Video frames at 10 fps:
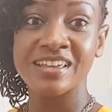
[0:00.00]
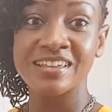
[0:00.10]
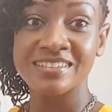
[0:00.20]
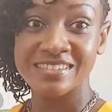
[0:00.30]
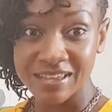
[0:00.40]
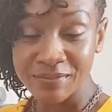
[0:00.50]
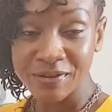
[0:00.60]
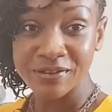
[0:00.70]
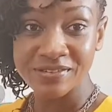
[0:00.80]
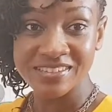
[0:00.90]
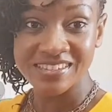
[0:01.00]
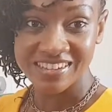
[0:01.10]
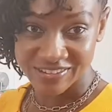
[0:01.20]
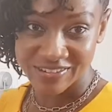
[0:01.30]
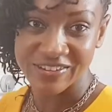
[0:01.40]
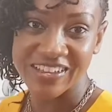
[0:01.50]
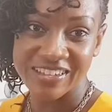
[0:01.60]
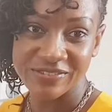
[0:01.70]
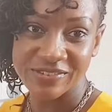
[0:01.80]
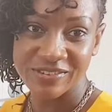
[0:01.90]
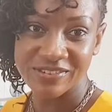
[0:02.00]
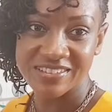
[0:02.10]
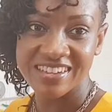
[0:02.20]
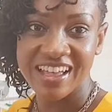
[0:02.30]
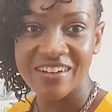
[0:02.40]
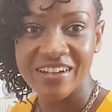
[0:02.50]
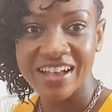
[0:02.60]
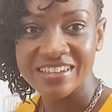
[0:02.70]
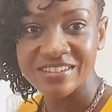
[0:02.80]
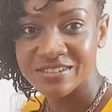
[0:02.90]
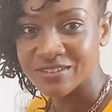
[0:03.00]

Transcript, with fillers: a step closer to your health goals. I'll catch you.